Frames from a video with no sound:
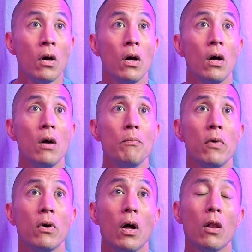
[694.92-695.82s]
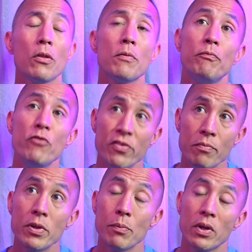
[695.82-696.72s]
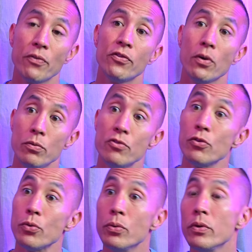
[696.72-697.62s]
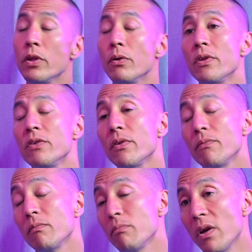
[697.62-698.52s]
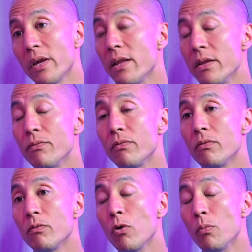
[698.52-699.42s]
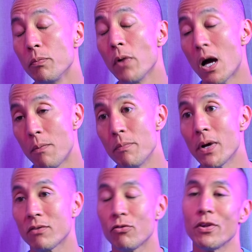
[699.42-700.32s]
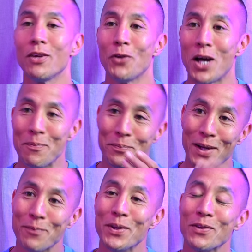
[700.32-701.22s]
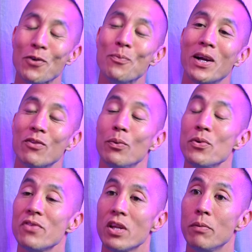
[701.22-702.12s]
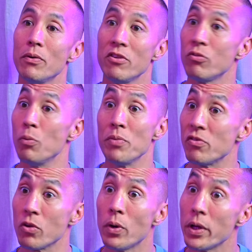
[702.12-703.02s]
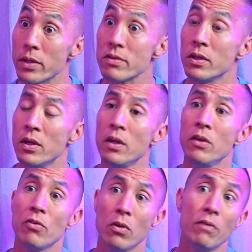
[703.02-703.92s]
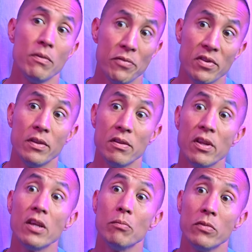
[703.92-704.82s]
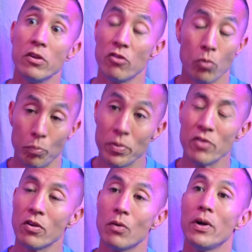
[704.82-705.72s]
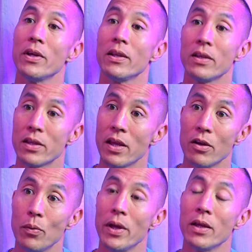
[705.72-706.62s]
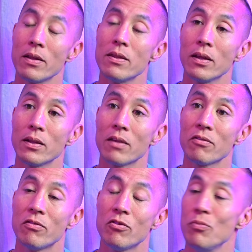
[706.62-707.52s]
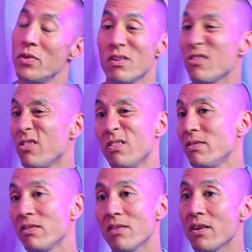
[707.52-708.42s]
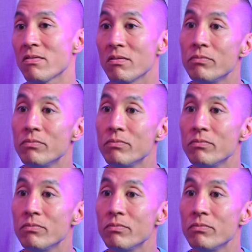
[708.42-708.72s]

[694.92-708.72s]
A lot of the recent people I've sold to, they've going back to what we said about they just want peace and quiet. So a lot of them said the same. They just want peace and quiet, get away. And I think that's just a success.